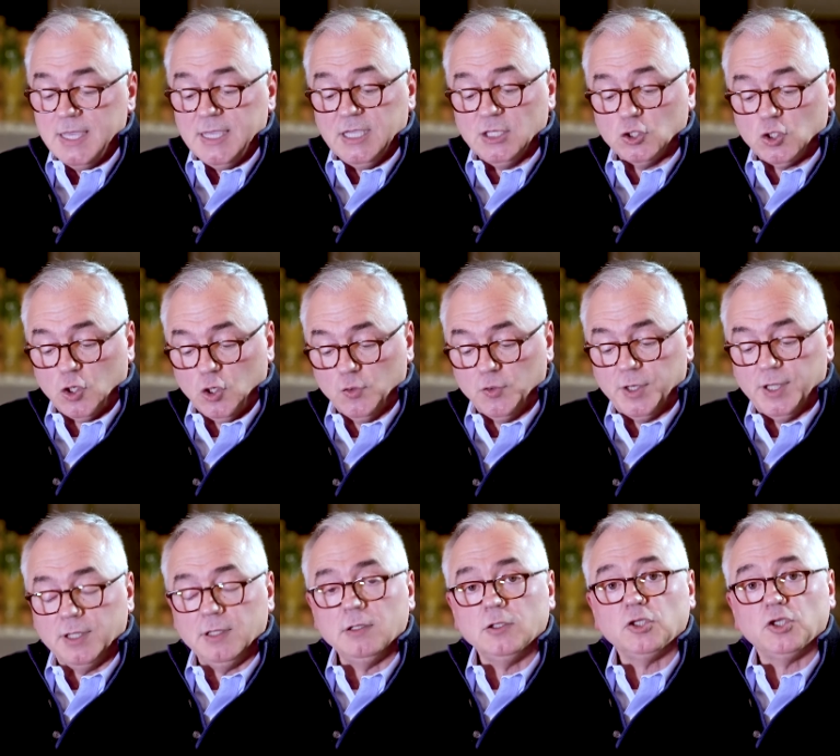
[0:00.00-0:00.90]

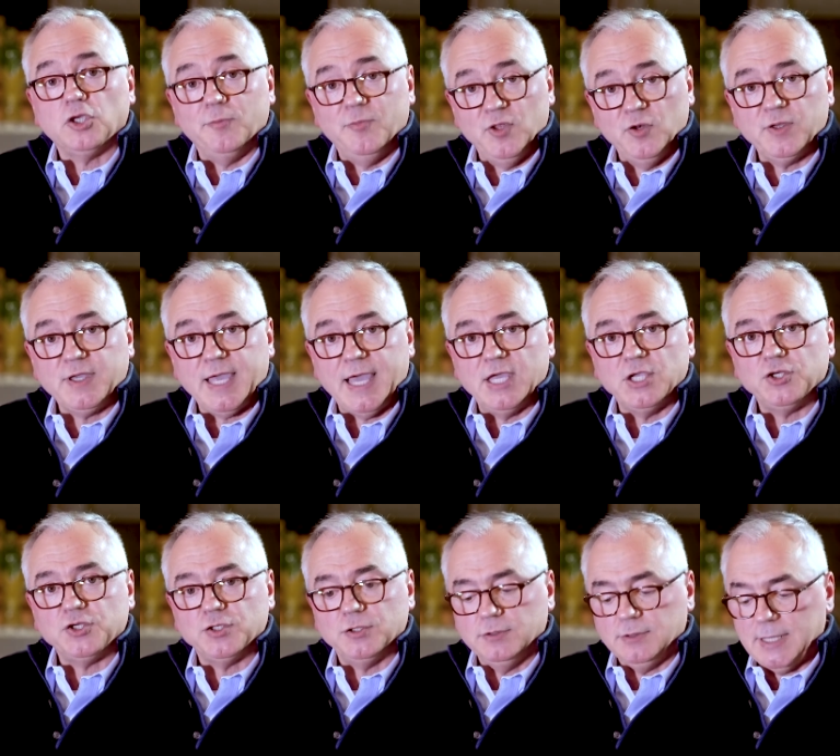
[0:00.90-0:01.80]
including
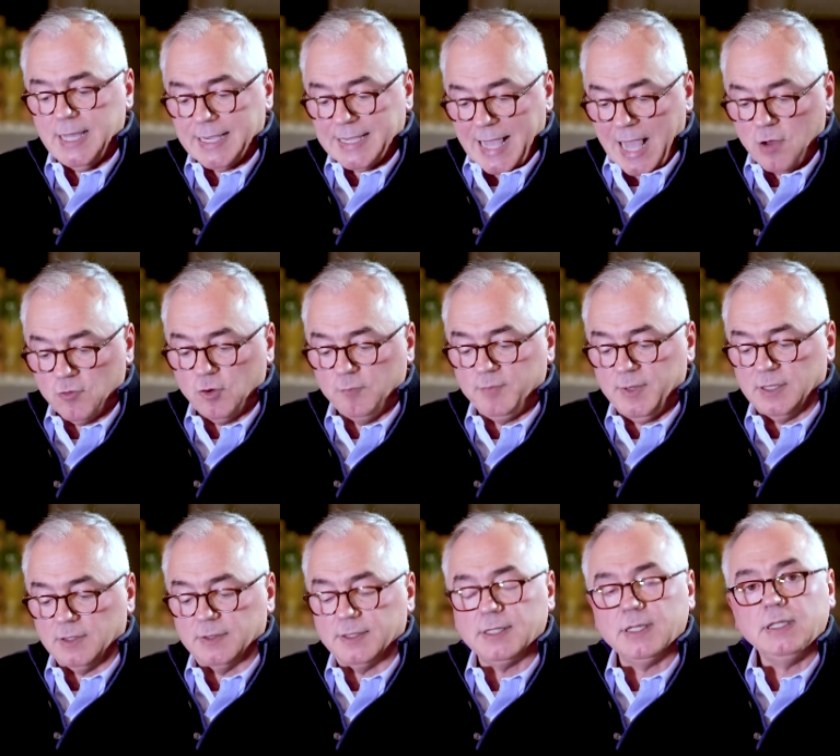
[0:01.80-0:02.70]
communication,
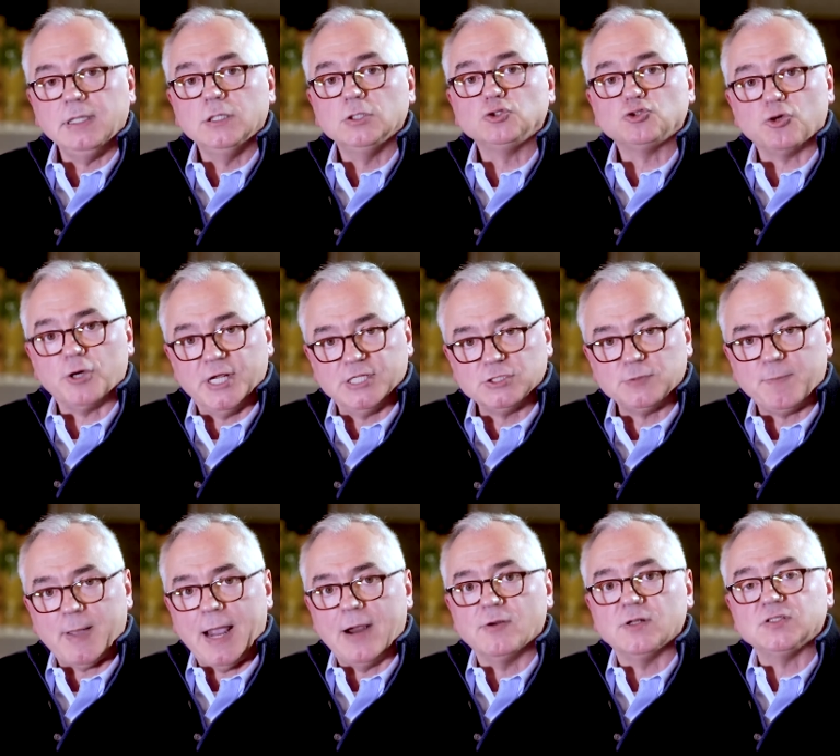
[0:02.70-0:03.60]
accountability,
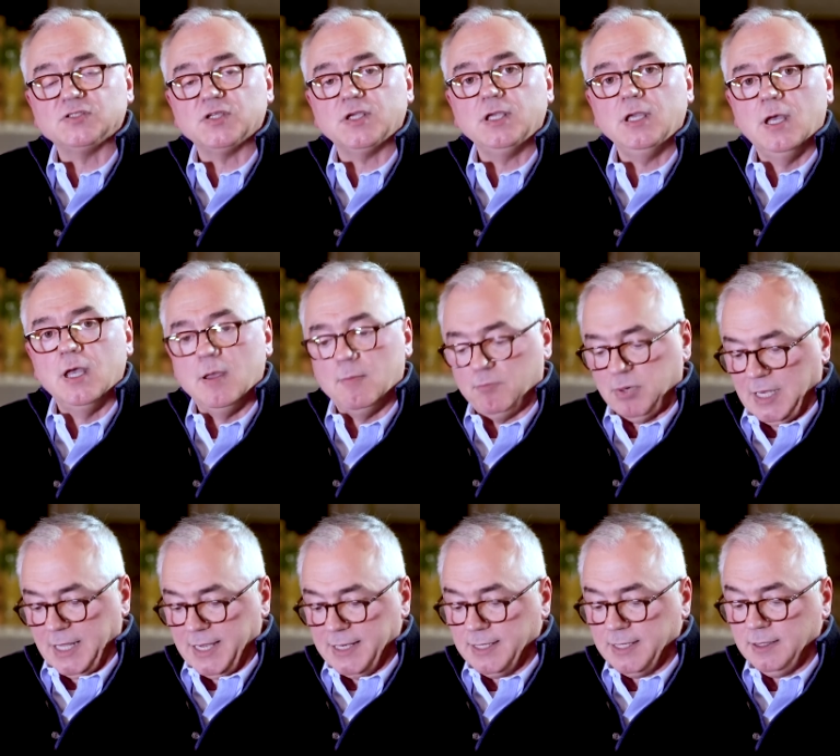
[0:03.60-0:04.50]
transparency,
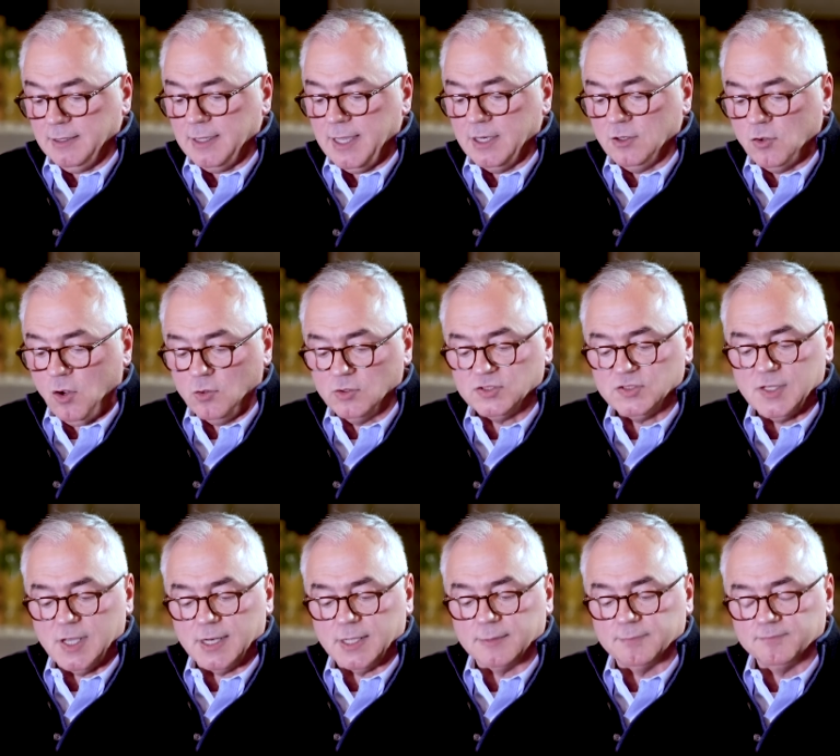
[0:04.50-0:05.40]
planning, and goal
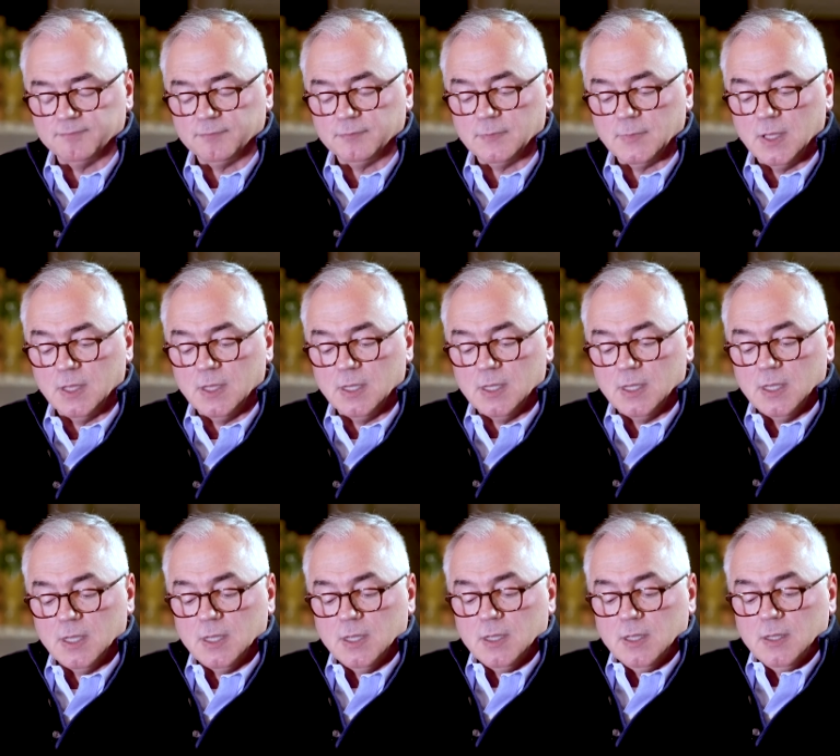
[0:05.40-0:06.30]
setting.
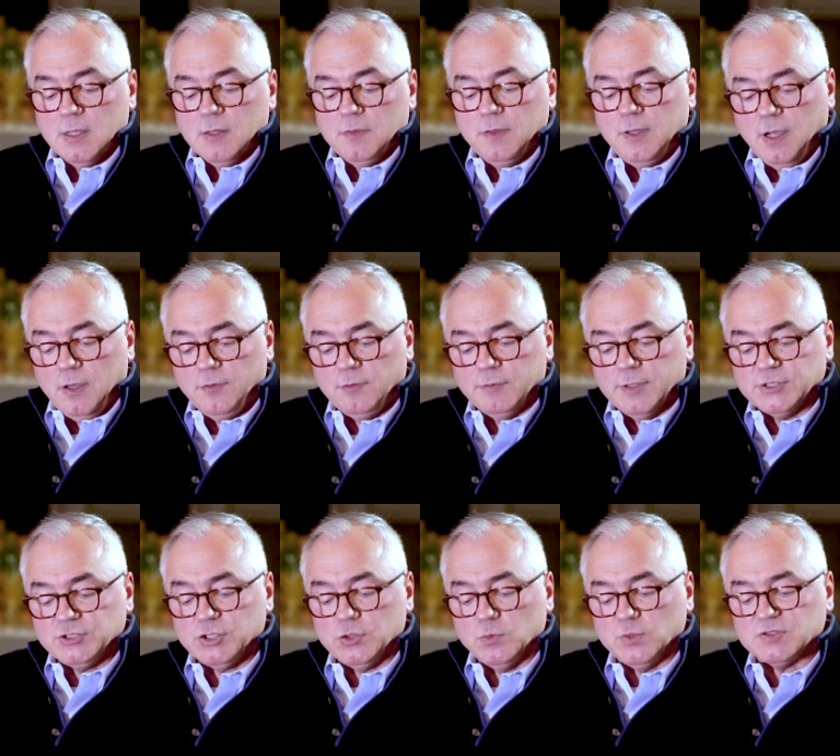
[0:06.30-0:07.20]
The other
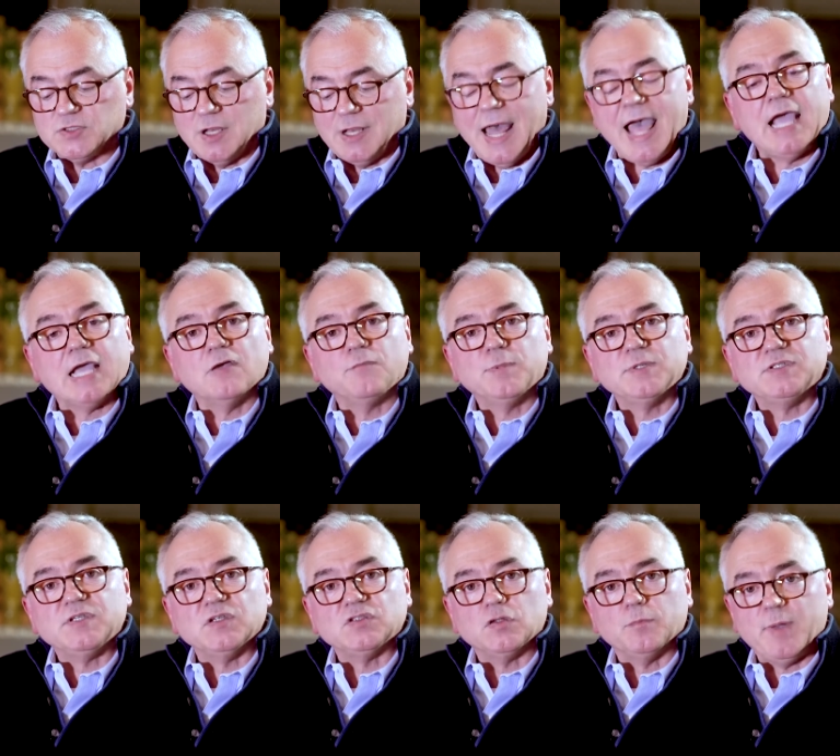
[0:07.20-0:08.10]
issue is lack of
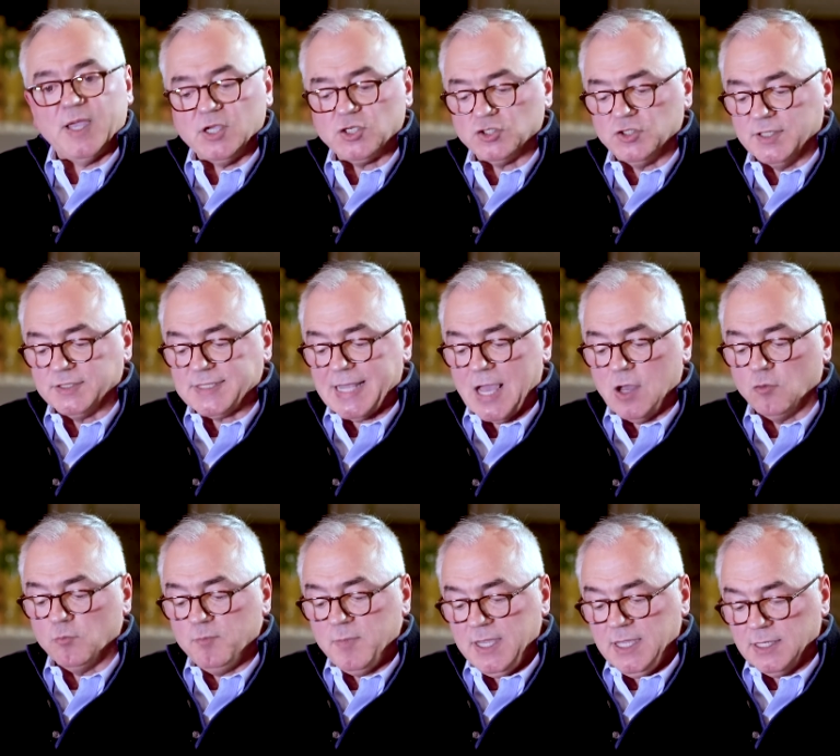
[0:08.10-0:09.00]
participation at
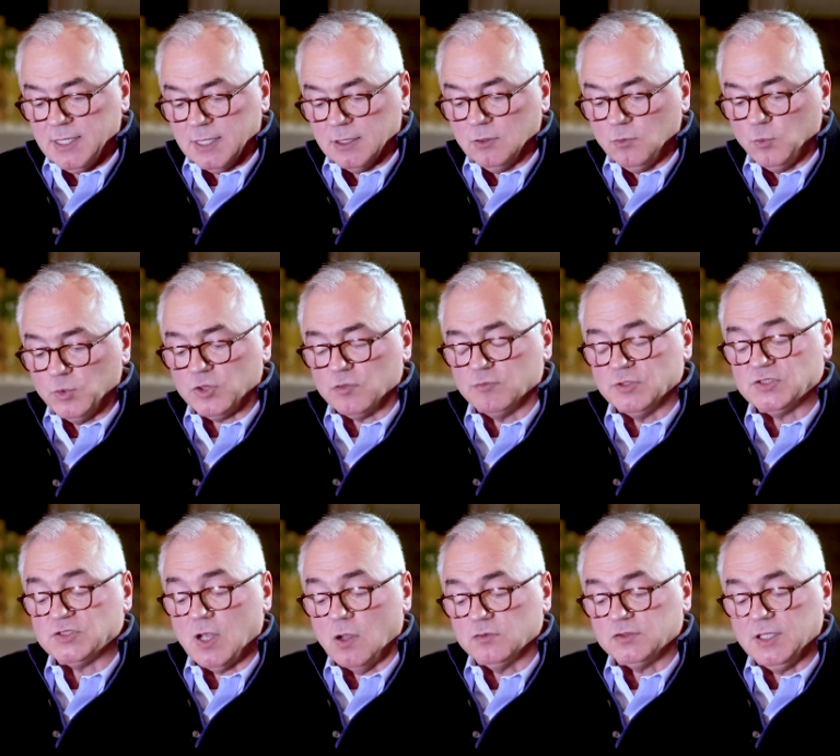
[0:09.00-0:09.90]
town meeting with the
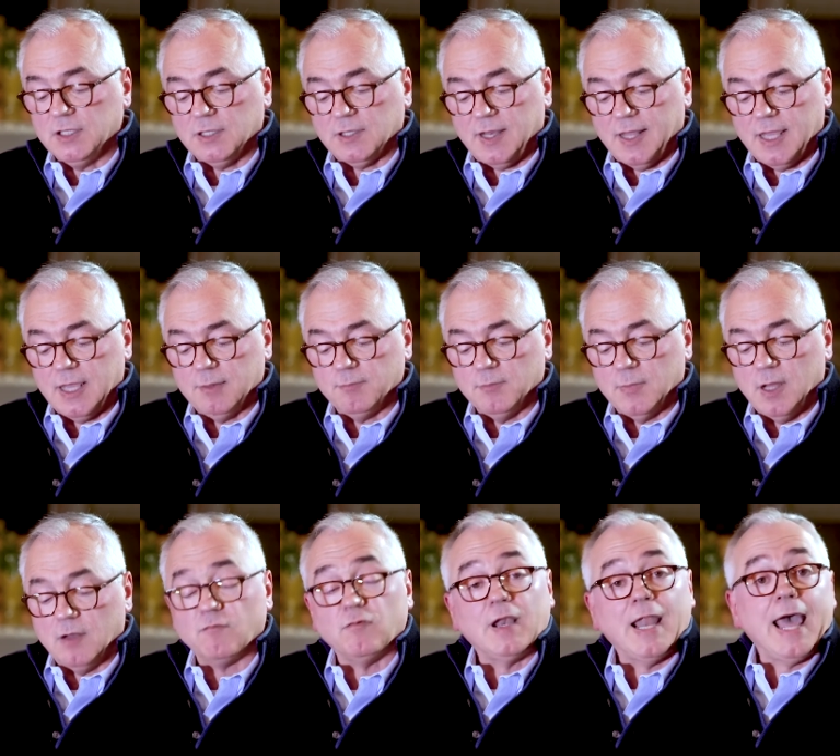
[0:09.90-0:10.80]
resulting claim
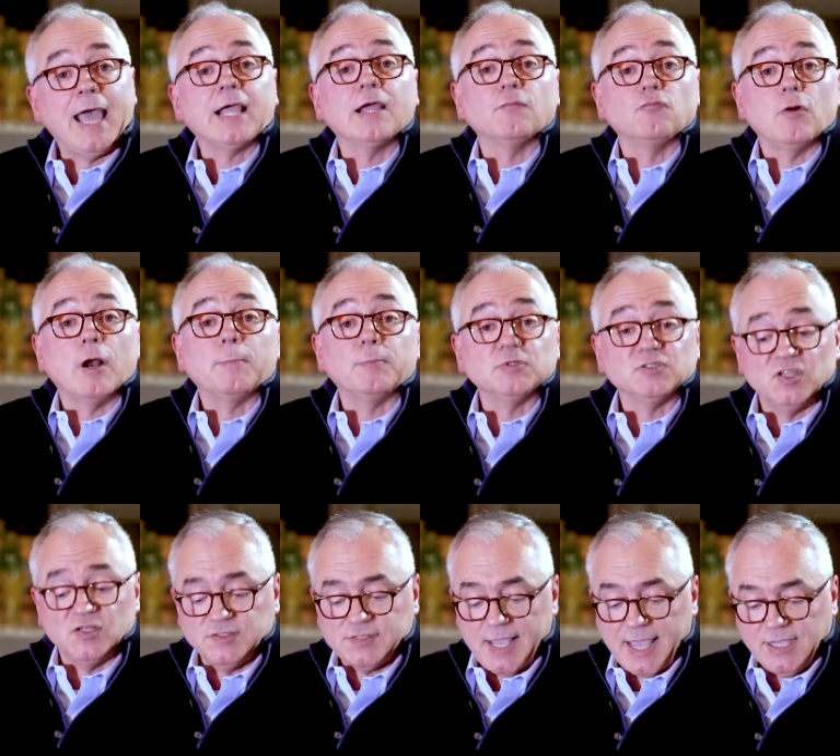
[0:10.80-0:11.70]
of lack of
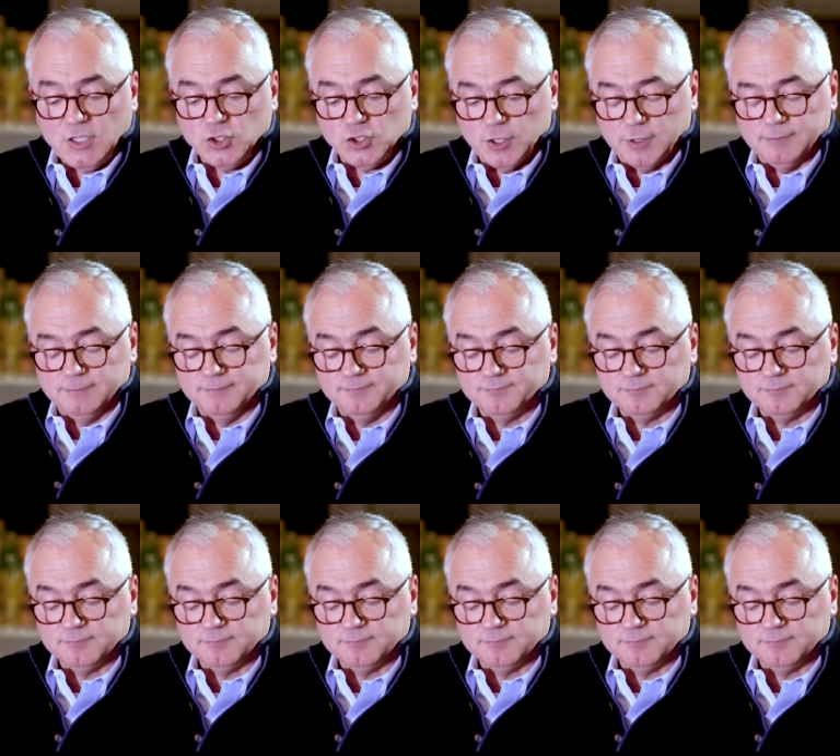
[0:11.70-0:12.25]
representation.